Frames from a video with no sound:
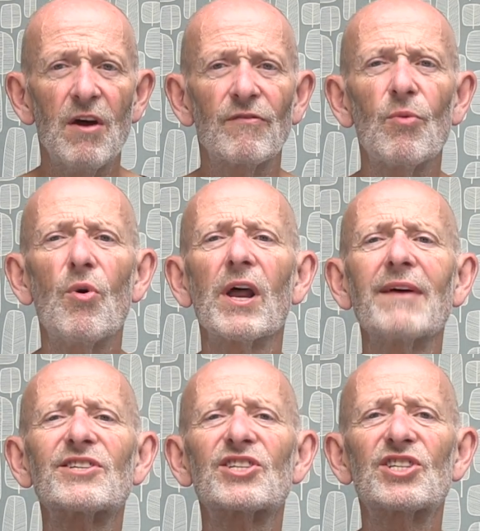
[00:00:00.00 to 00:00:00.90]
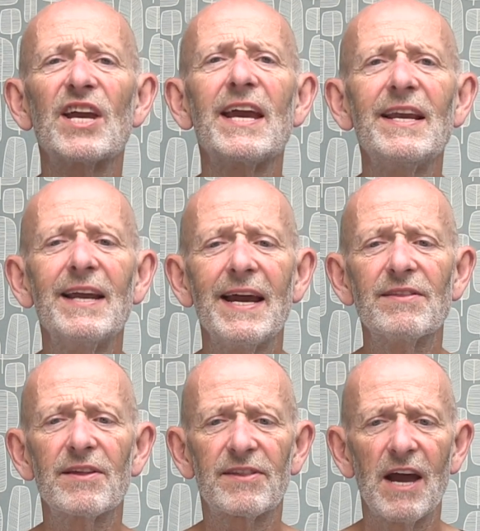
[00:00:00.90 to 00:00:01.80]
from what I've seen
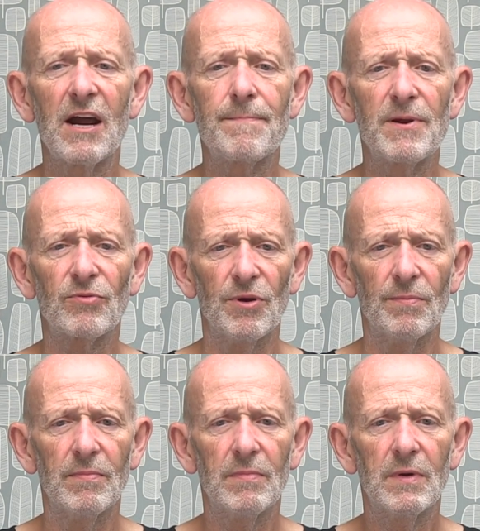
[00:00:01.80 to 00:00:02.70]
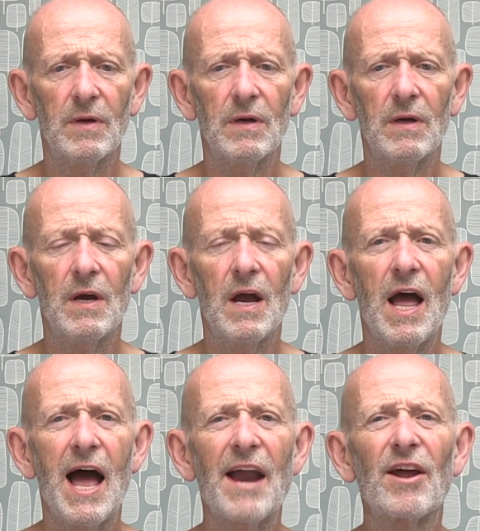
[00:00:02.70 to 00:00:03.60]
in the therapy room.
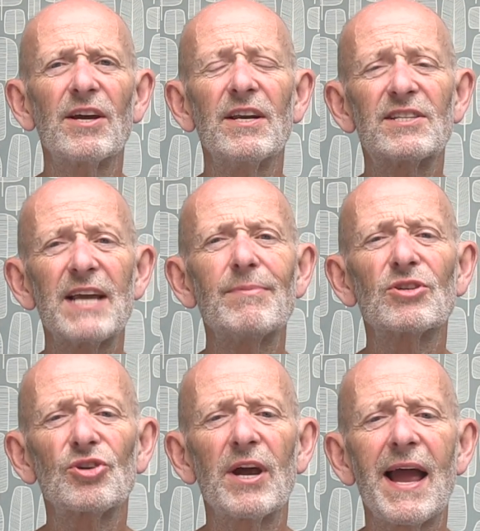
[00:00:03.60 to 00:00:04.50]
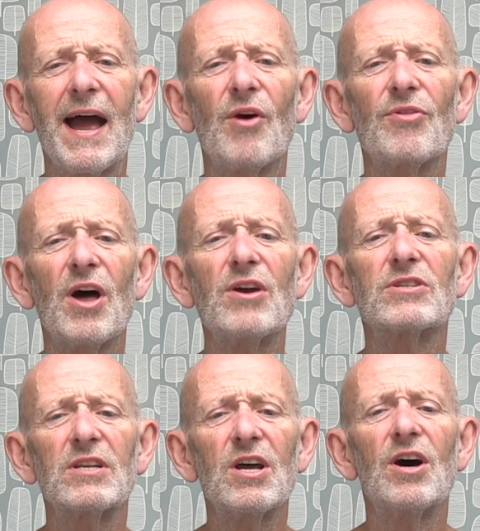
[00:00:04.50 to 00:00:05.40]
And I'm going to demonstrate how
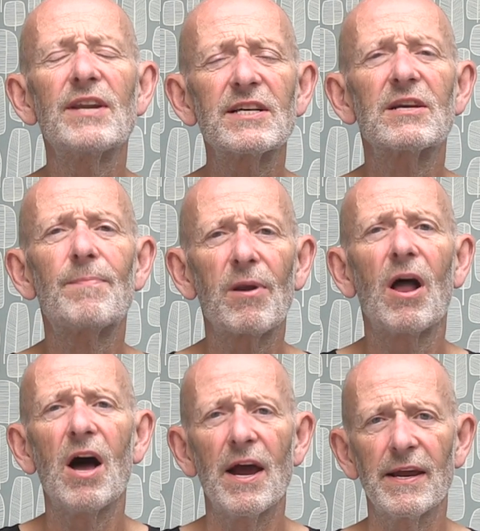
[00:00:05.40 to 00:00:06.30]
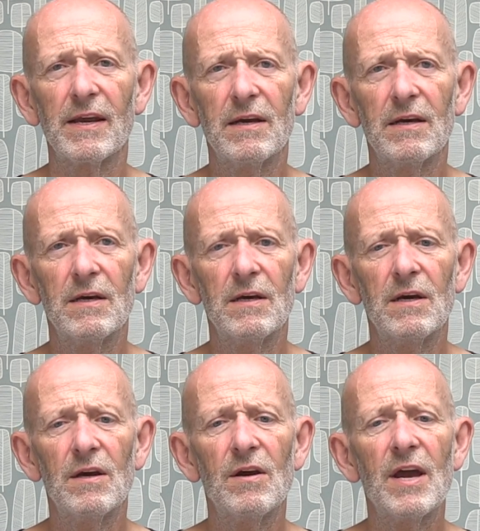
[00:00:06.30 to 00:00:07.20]
those learnings apply
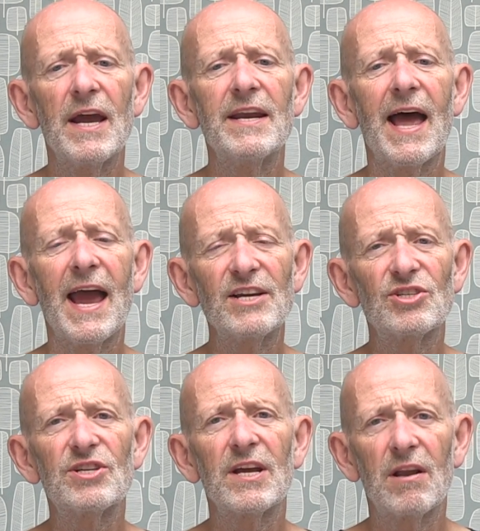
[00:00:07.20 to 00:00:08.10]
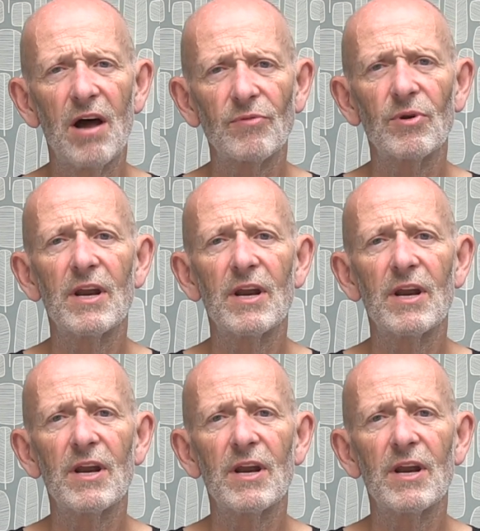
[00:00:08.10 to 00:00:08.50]
in agency-client